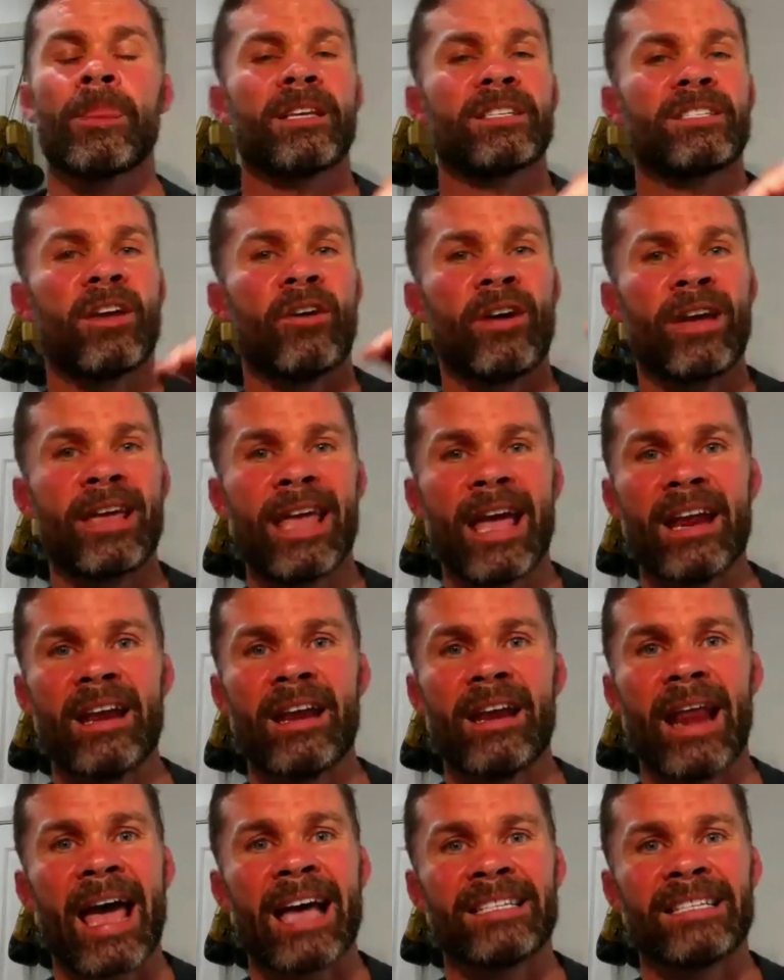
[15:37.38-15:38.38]
So
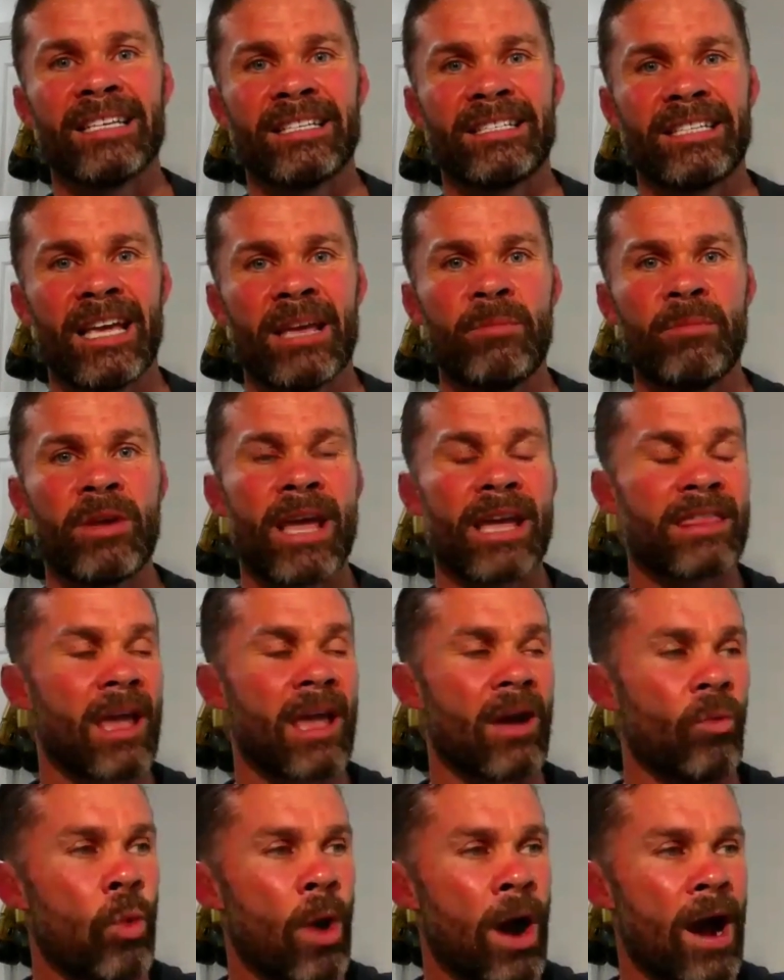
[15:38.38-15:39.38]
again, as a team, you get
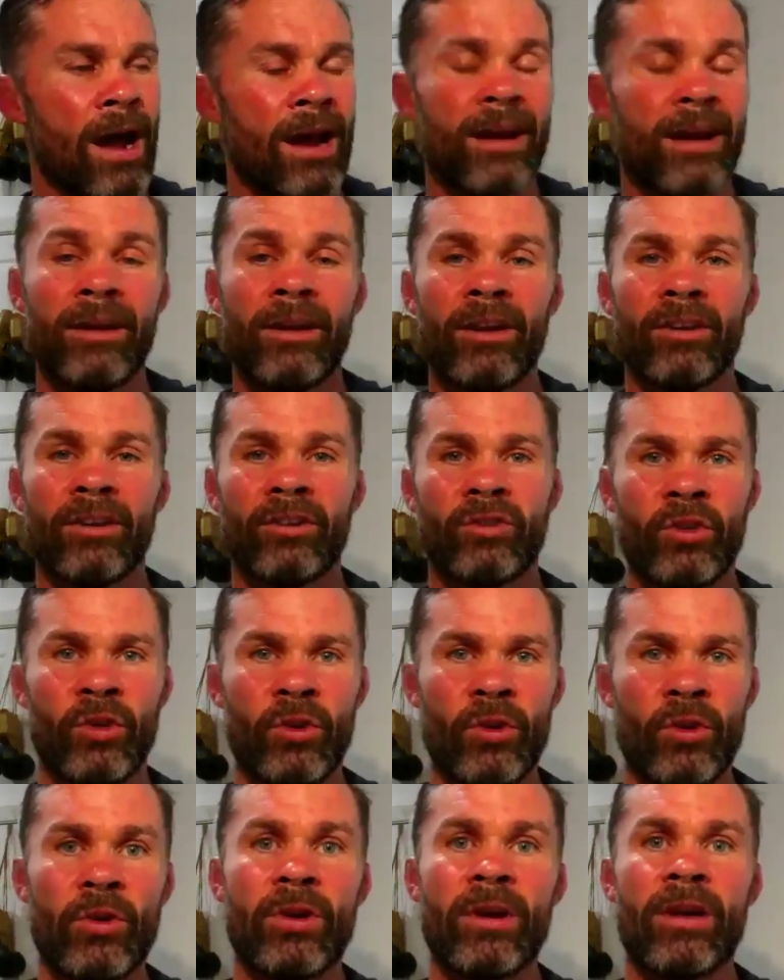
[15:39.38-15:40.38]
that 1,
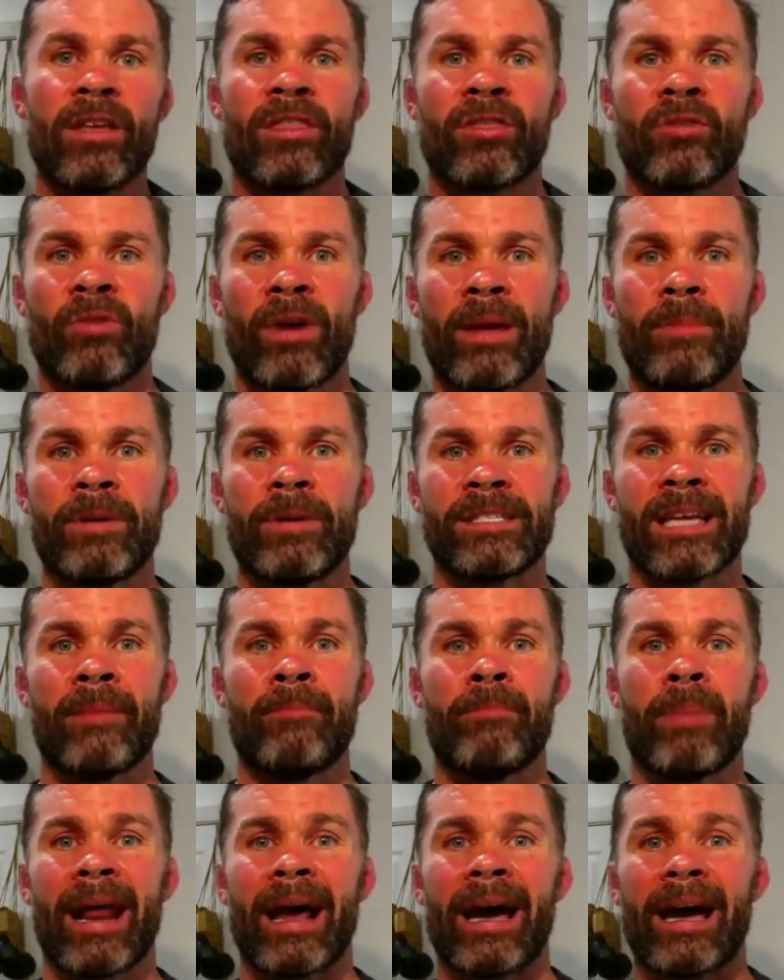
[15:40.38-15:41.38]
2, 3%
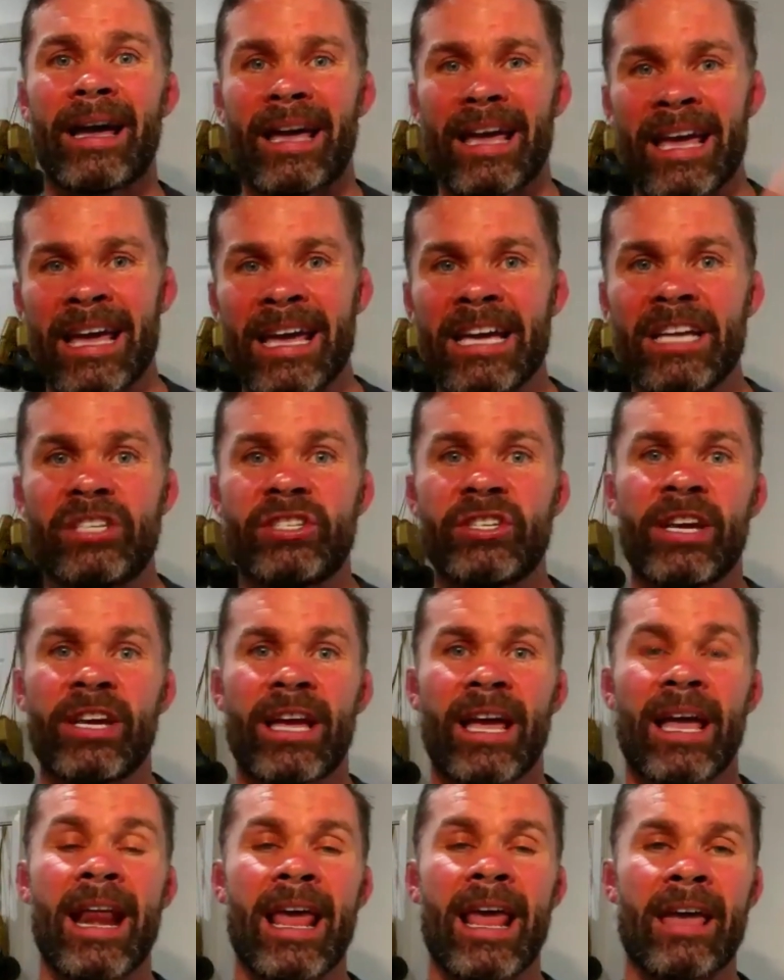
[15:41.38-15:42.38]
better each
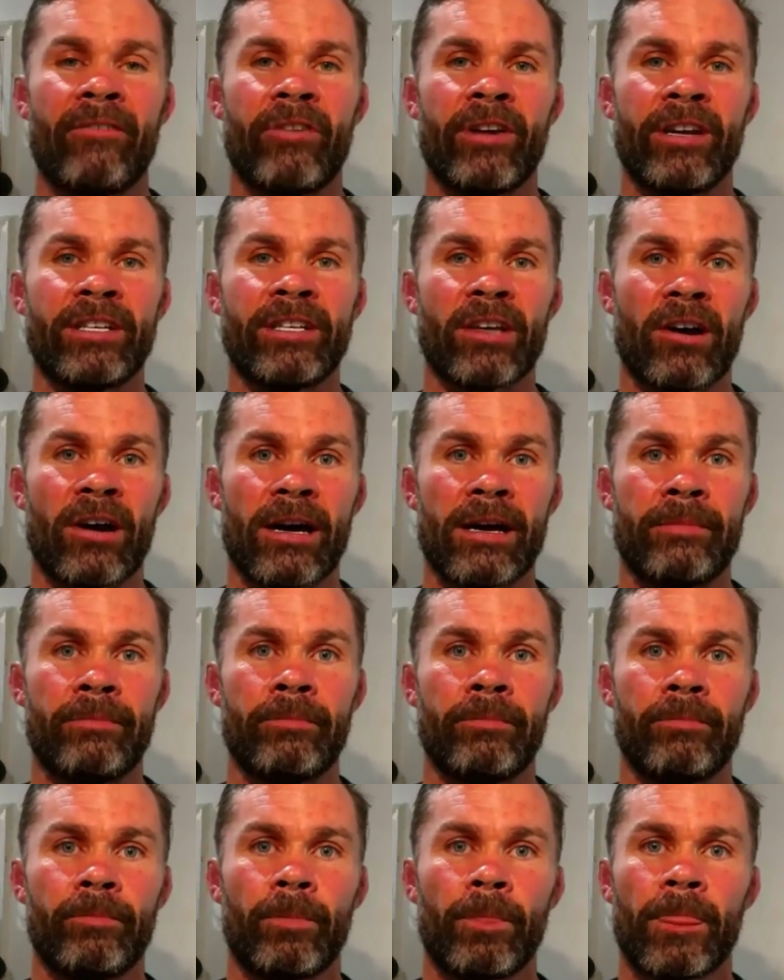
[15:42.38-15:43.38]
and every time.